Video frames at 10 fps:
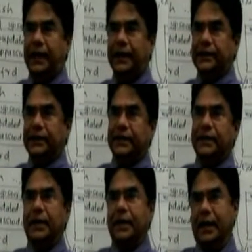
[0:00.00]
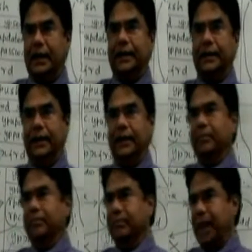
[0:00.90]
right? And
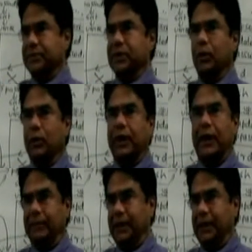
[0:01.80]
maps are okay,